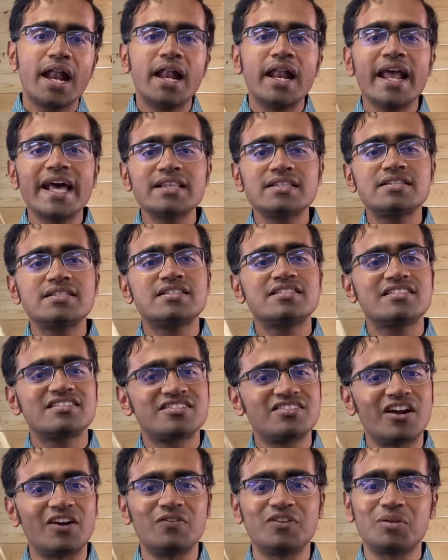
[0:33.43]
Let's
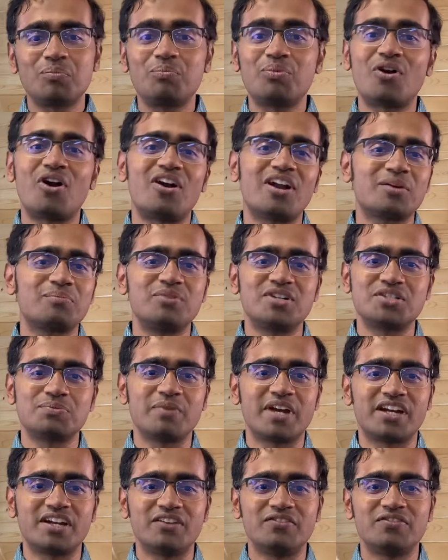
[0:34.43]
start with a product
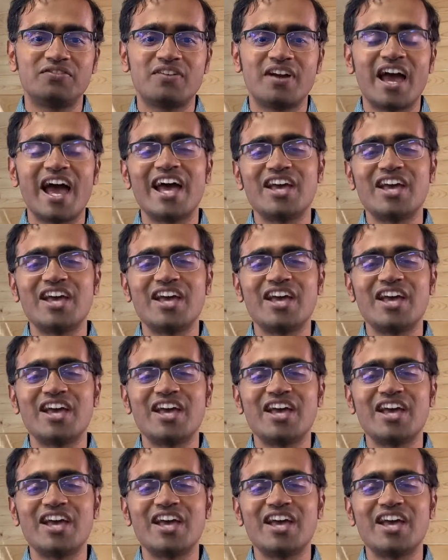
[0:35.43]
perspective.